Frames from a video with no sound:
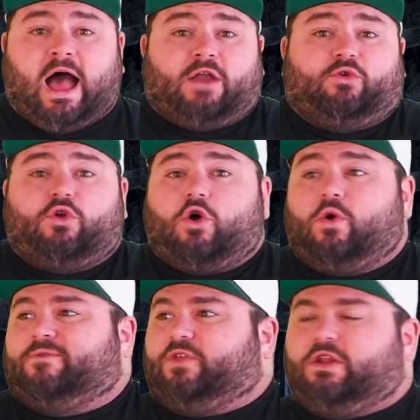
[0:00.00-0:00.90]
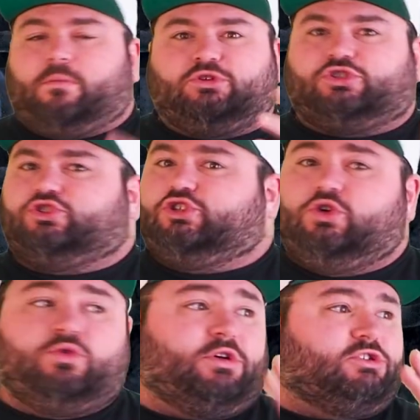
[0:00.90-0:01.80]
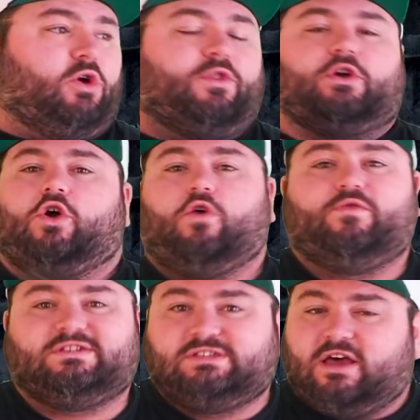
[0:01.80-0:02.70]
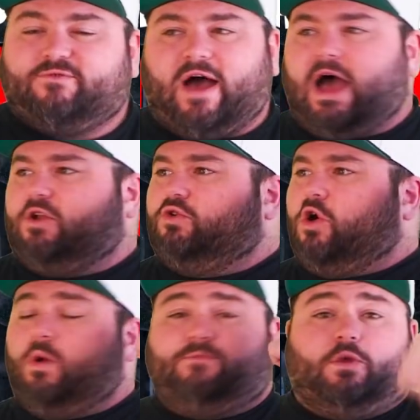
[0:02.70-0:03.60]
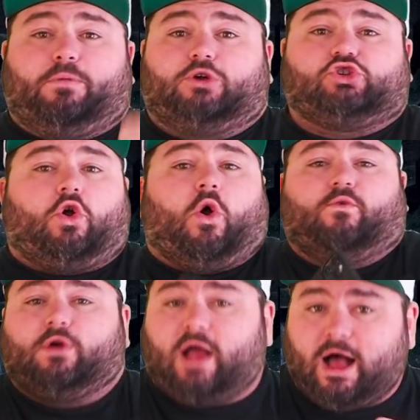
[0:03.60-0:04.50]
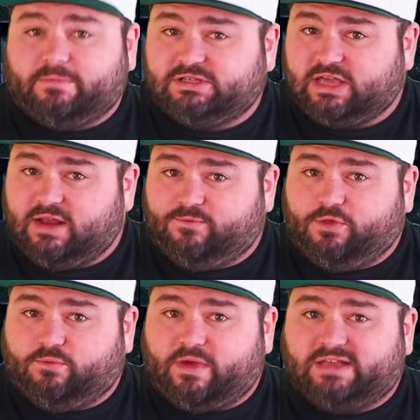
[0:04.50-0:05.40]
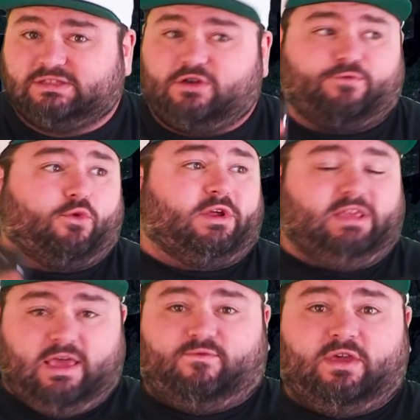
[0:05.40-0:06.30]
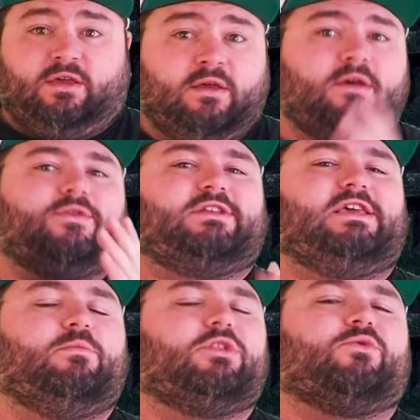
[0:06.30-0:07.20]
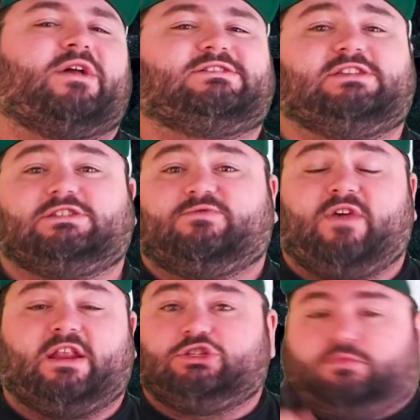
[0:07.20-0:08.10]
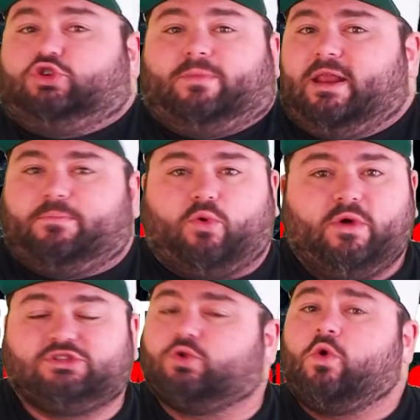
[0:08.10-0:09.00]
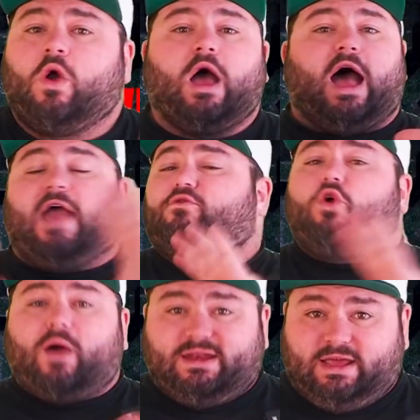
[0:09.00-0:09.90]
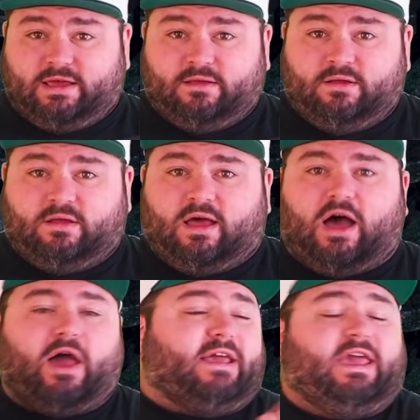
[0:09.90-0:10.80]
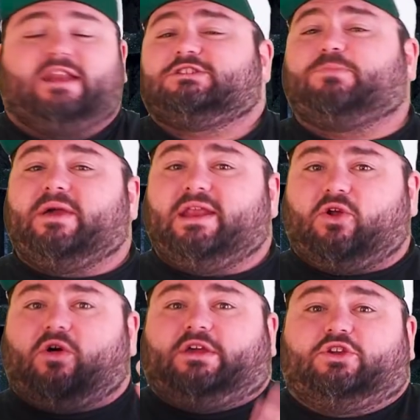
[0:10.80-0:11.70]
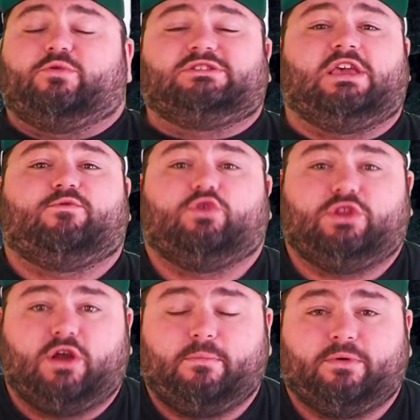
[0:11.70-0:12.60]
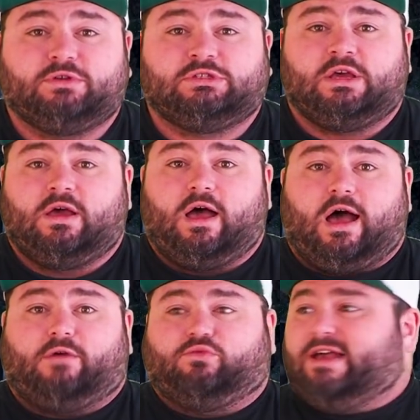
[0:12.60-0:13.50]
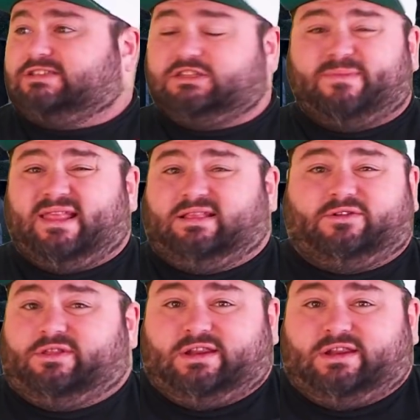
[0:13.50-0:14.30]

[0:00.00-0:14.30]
I don't know if the numbers are skewed because all the COVID stuff. I don't know if the books are overcompensating for the rest, therefore giving the team with the rest disadvantage too many points, or I have no idea. I can't explain it. All I can do is give you the numbers. Rest has meant literally